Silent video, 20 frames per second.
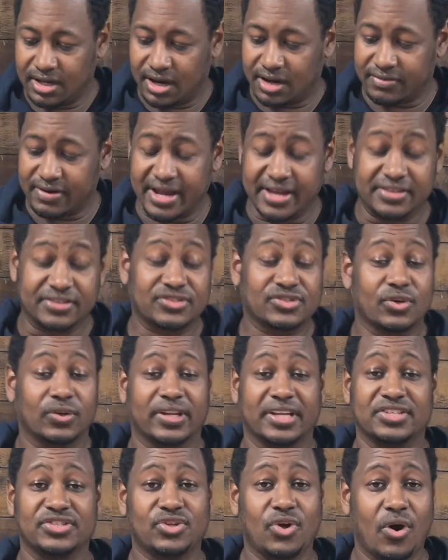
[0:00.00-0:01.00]
All right, so
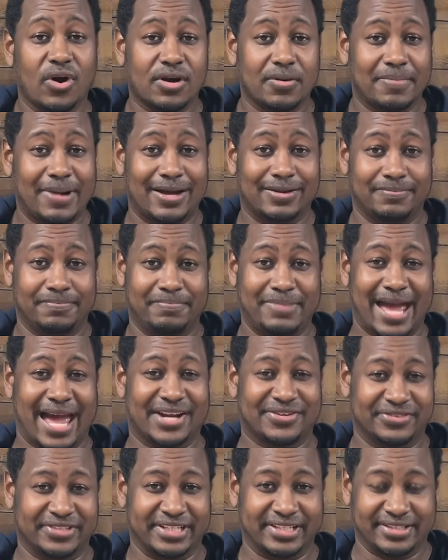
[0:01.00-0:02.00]
let's talk about
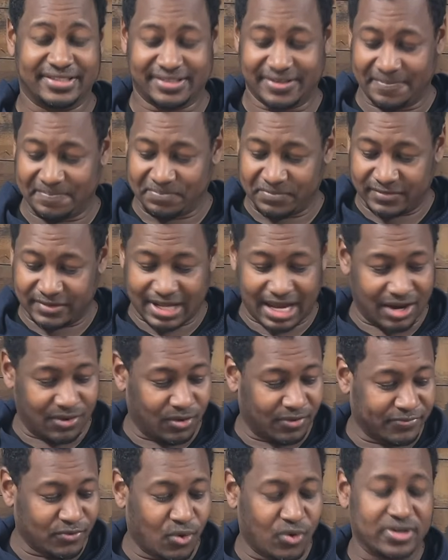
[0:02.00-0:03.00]
batteries. Now,
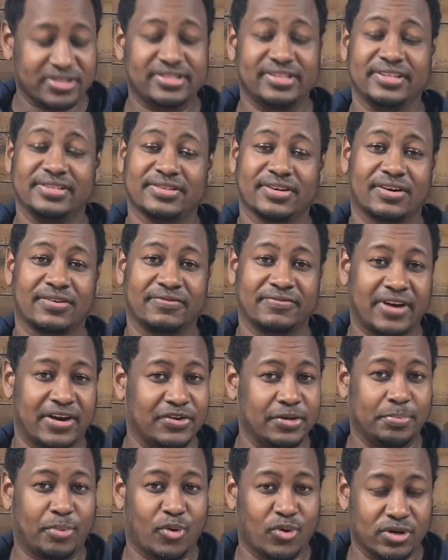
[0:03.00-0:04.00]
of course, these are
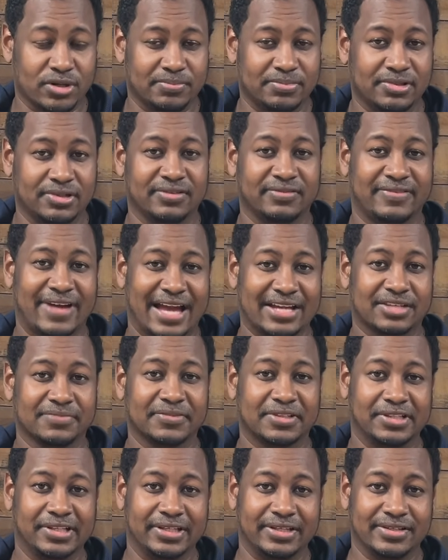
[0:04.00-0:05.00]
very portable vacuum
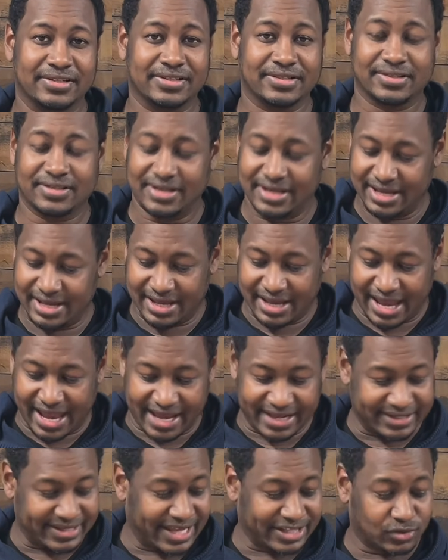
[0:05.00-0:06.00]
cleaners,
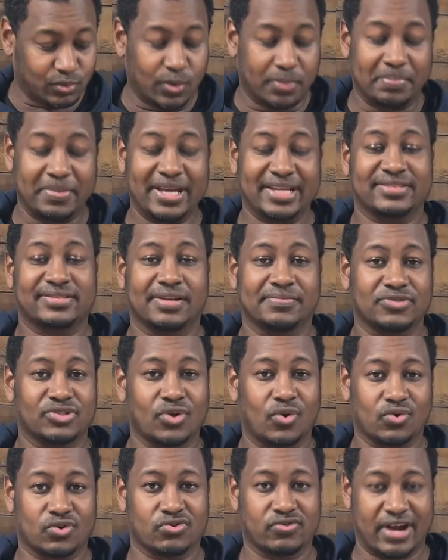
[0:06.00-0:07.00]
and that's what makes them
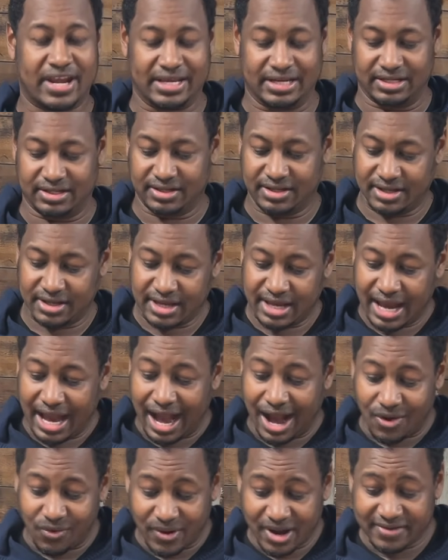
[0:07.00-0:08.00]
so great.
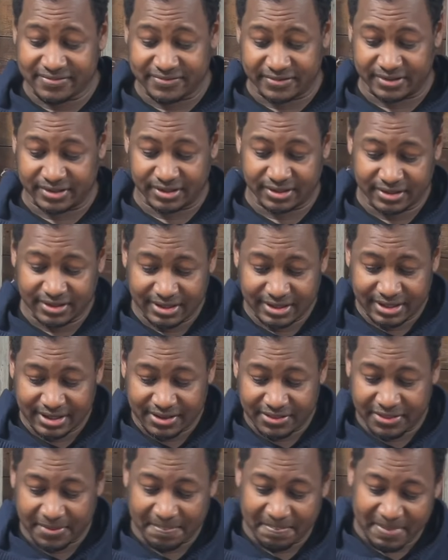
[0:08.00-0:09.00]
However,
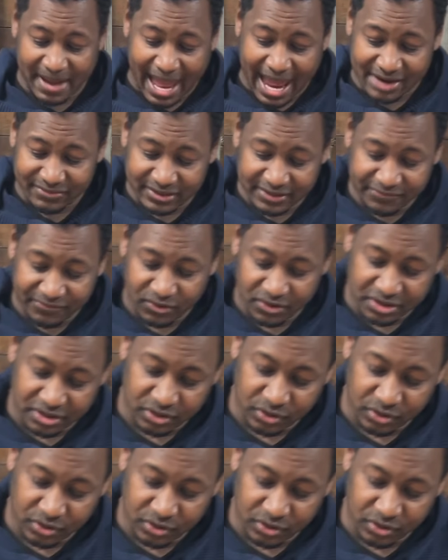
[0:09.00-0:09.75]
the battery for the